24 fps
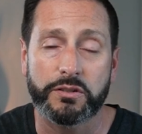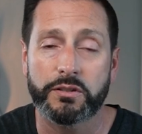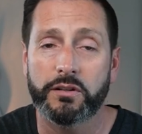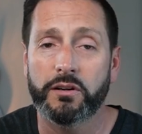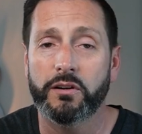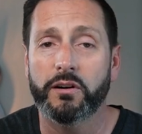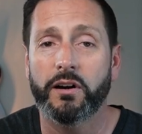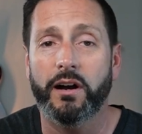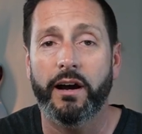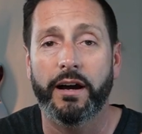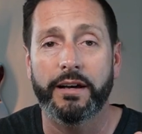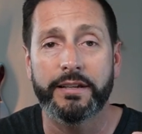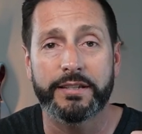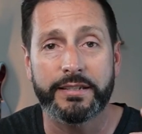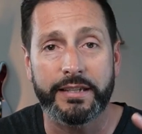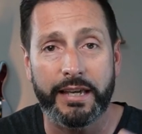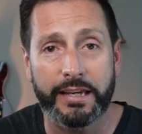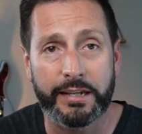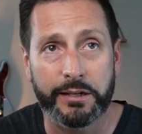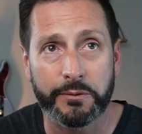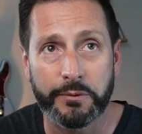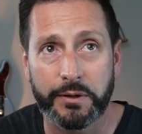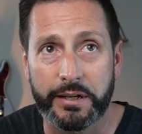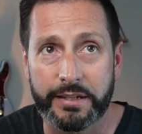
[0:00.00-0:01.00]
There are ice
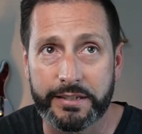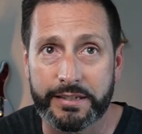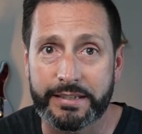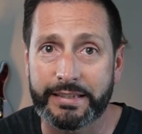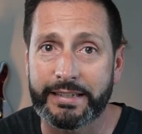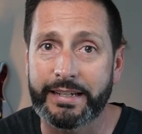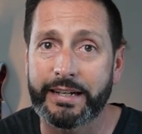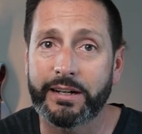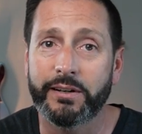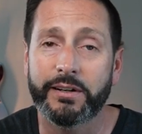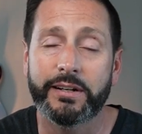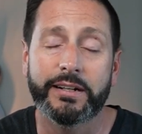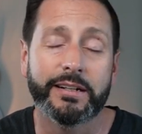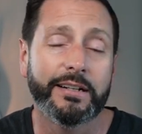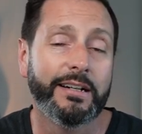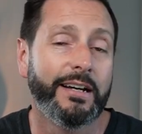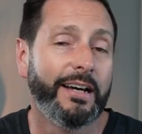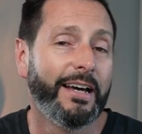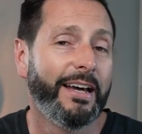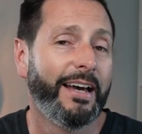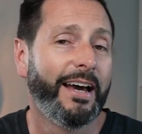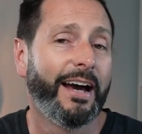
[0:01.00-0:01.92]
skating rinks in the area.